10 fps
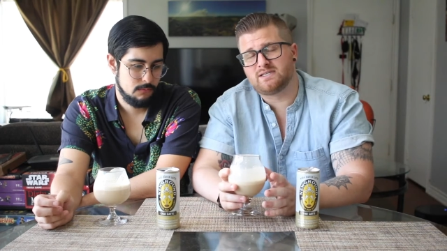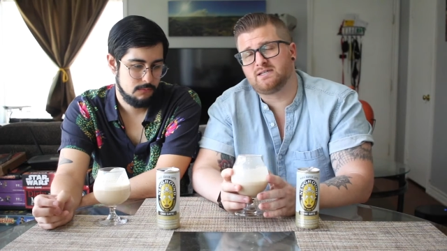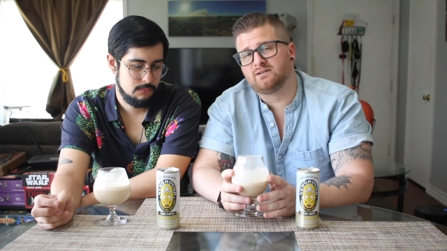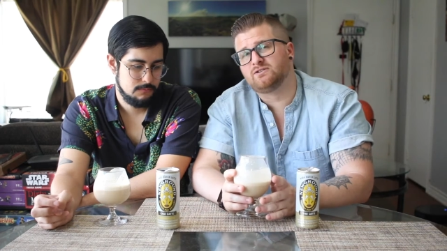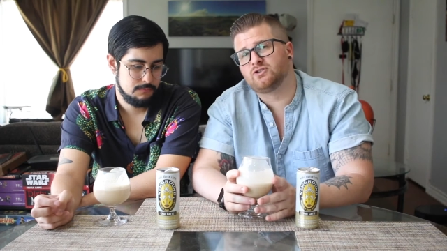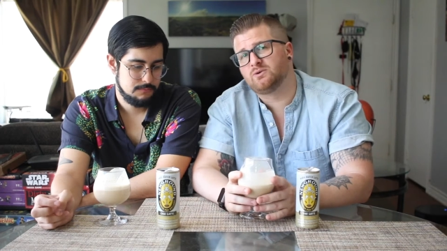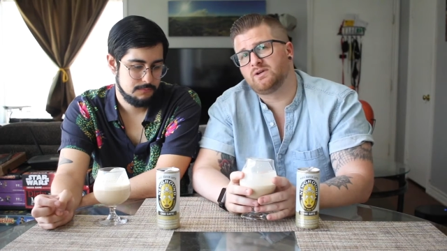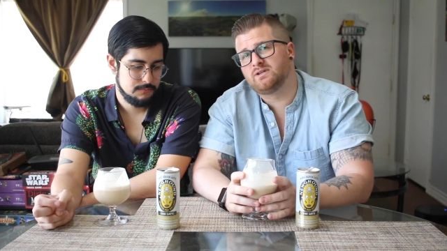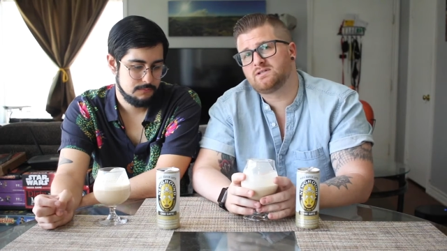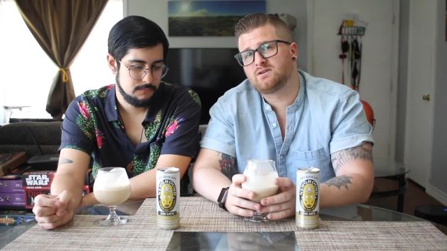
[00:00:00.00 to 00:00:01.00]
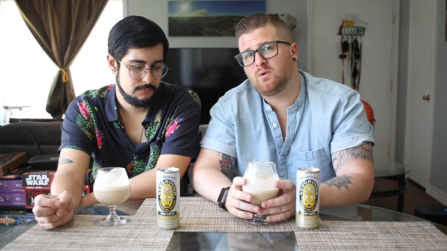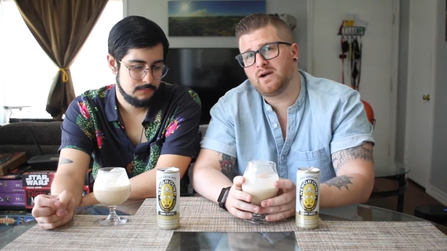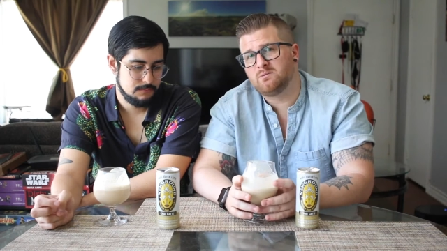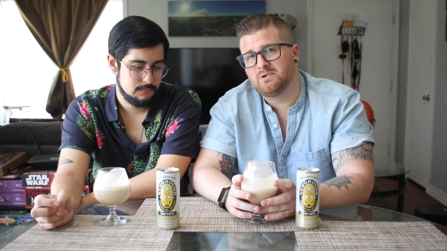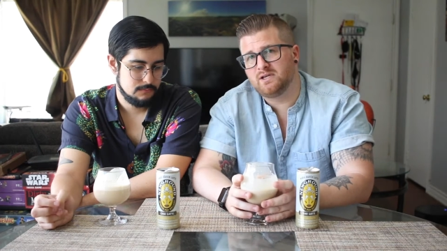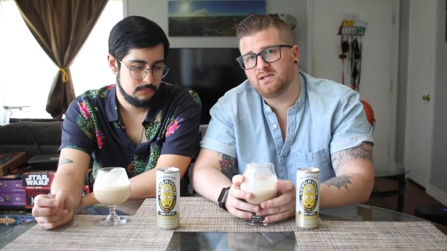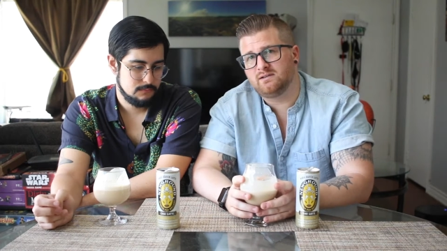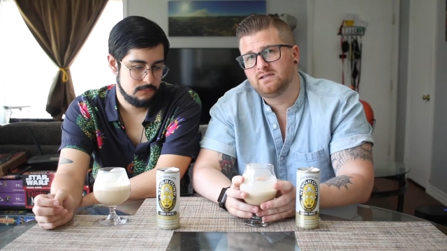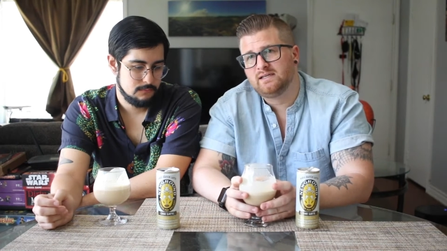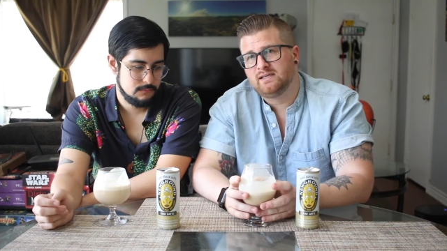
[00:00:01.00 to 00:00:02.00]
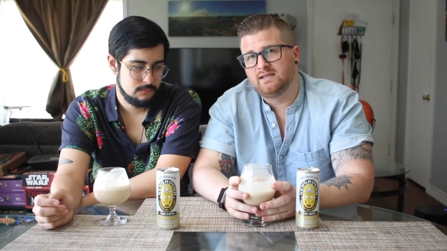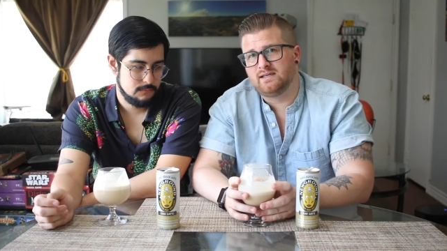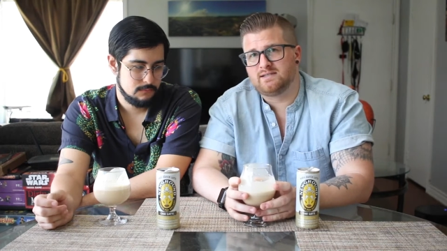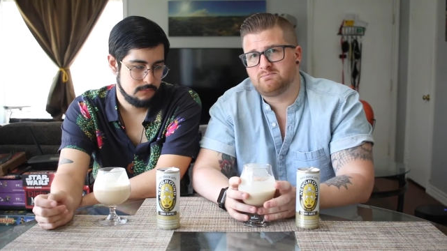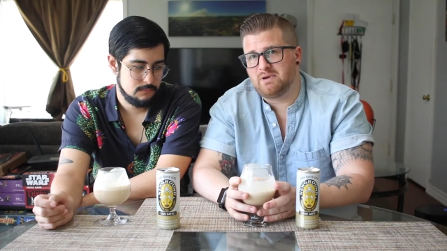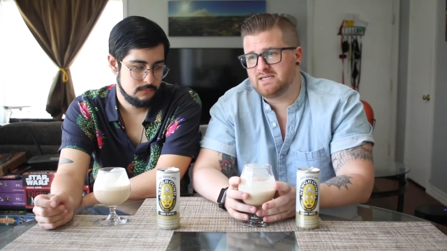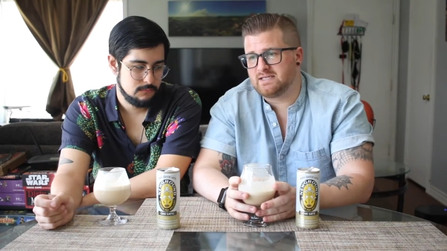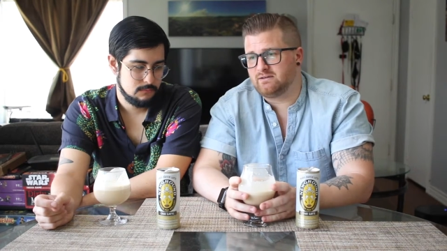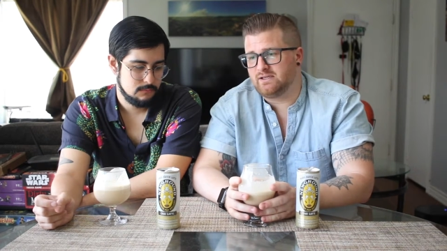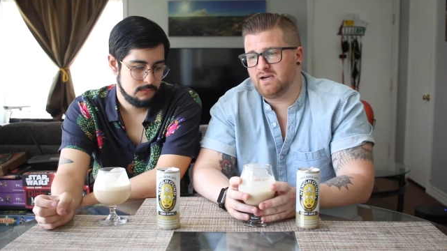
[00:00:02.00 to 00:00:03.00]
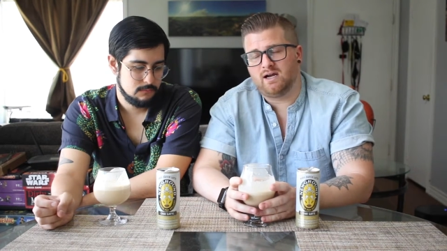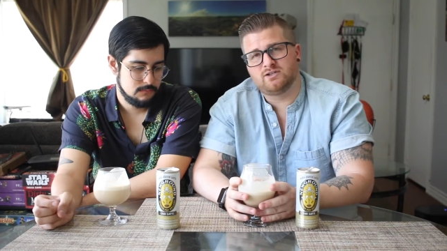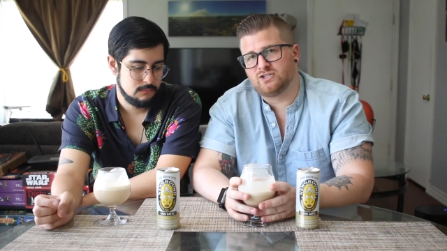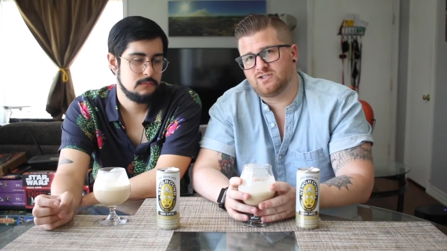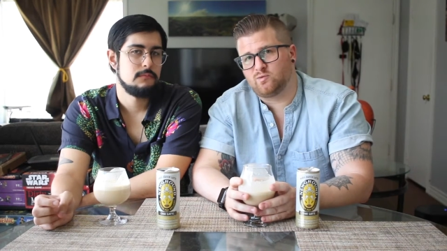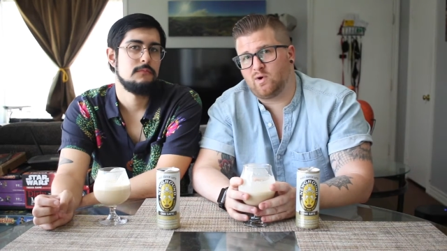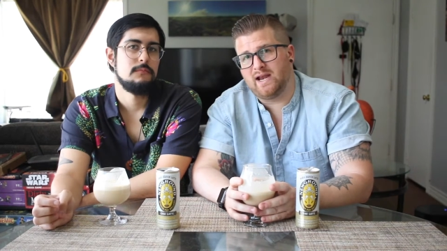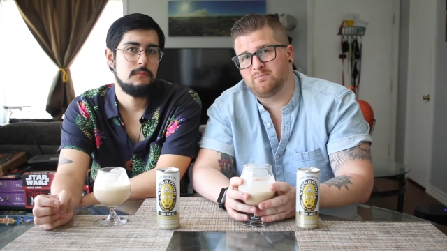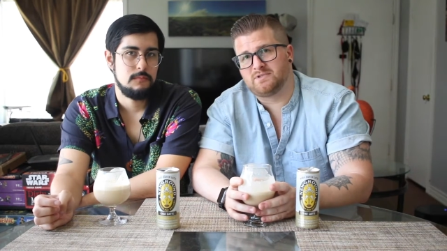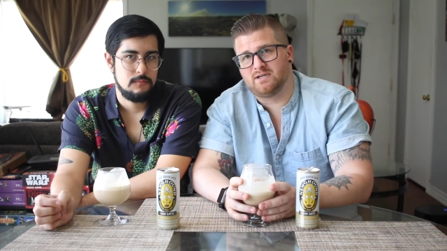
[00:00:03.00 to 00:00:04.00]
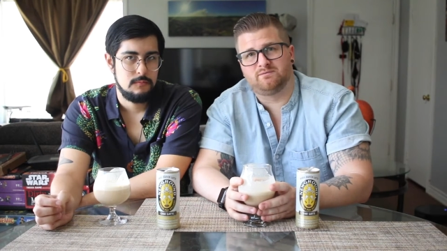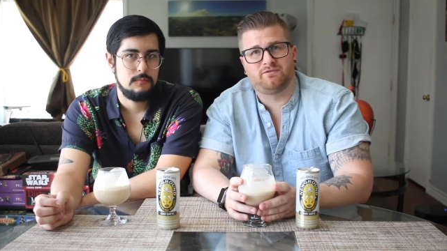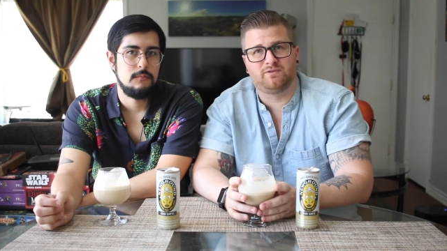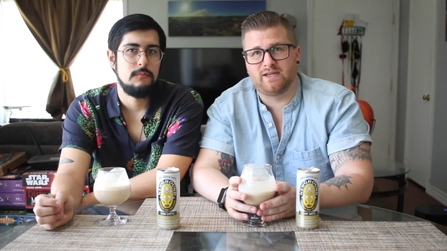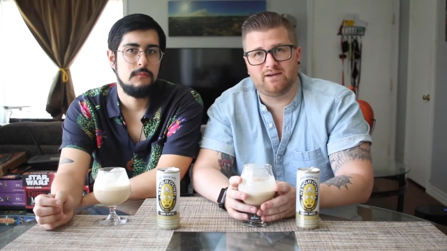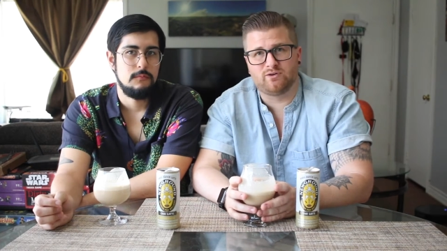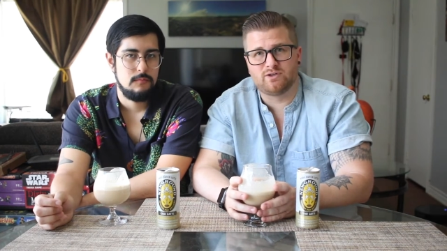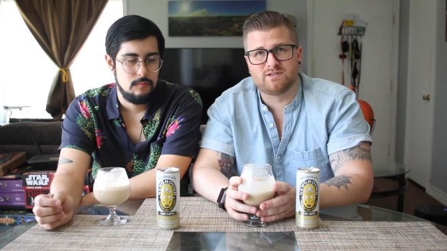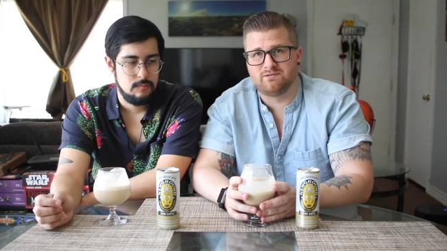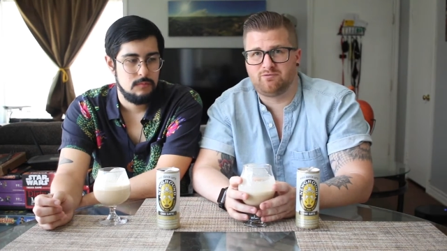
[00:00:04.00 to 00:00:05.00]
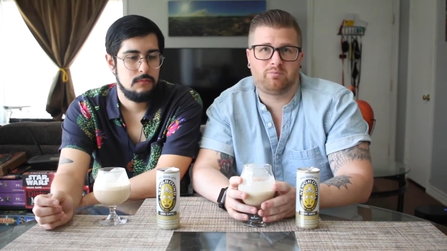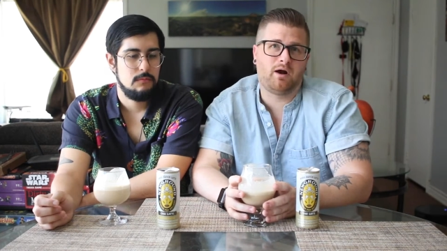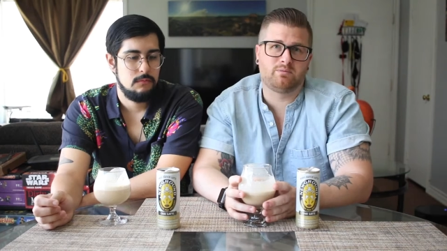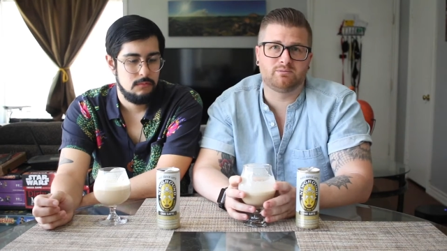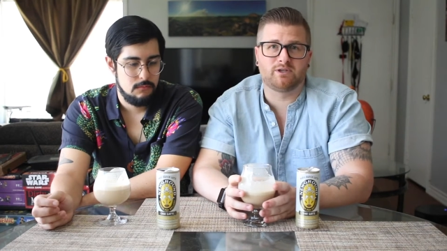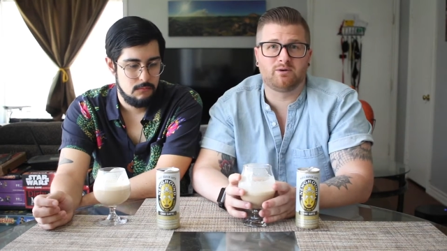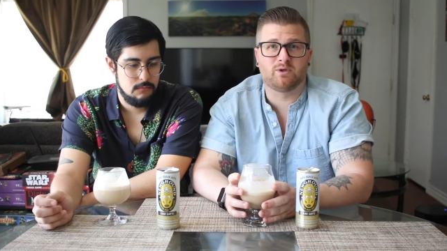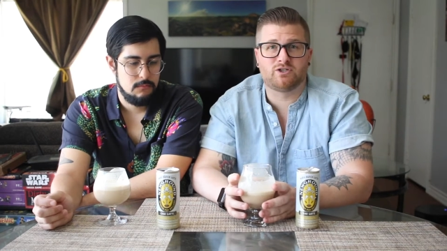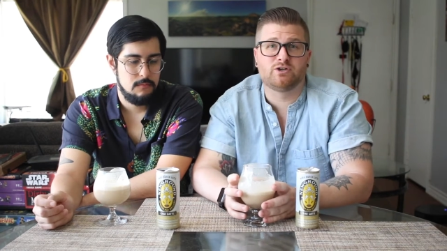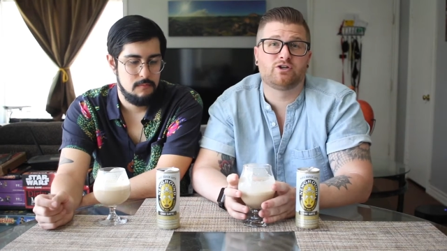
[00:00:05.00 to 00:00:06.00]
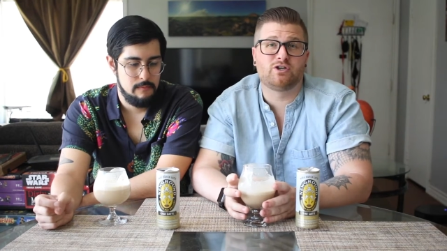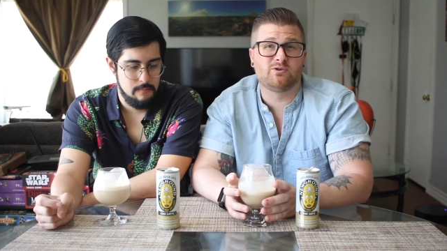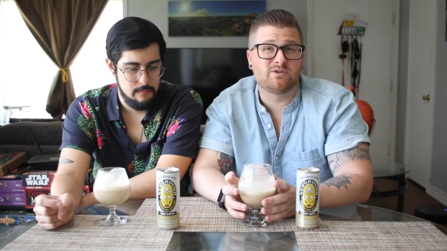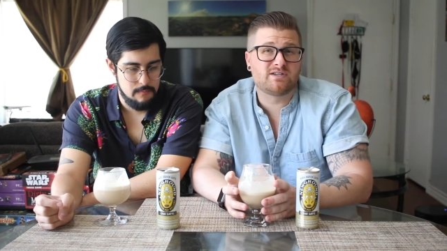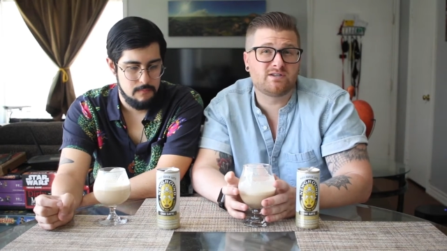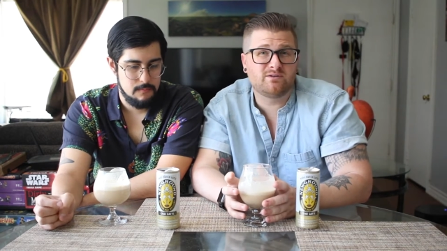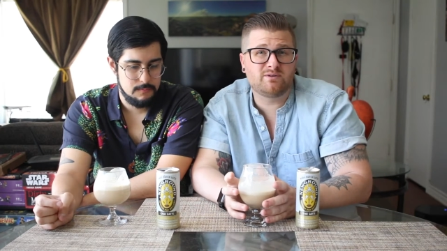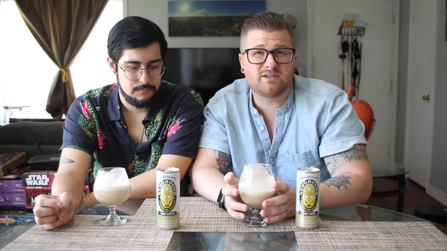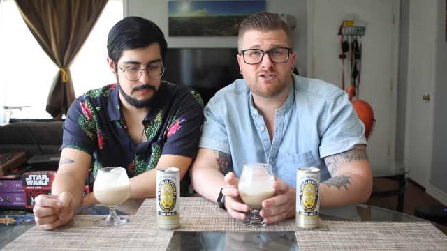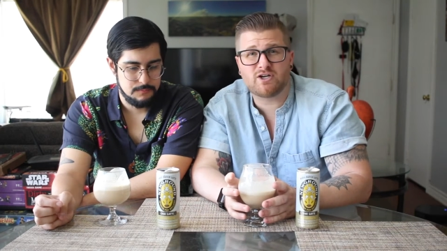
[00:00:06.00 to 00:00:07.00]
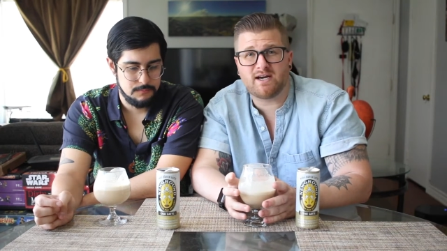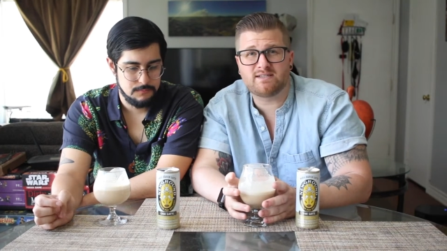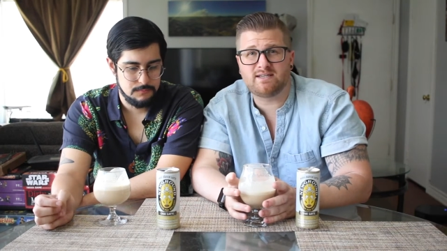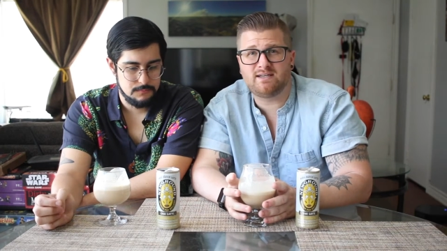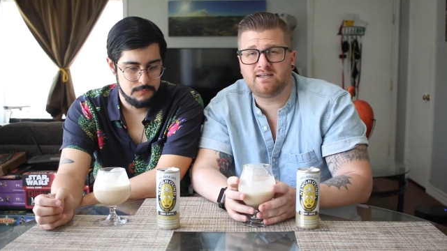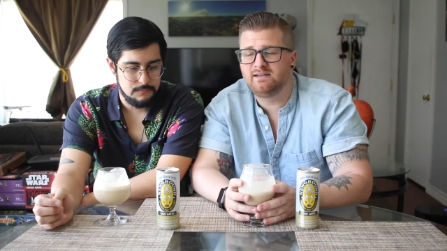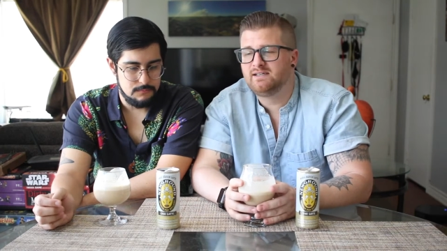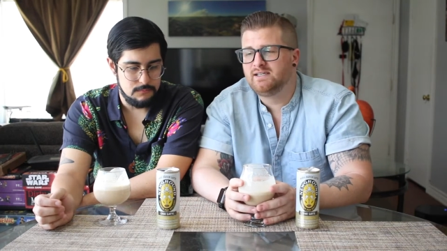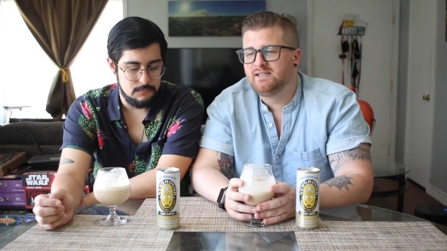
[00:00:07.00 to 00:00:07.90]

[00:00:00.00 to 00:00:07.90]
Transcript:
Speaker 1: still enjoy this quite a bit. It's basically got just ramped up flavors of probably what you're used to in a chai tea.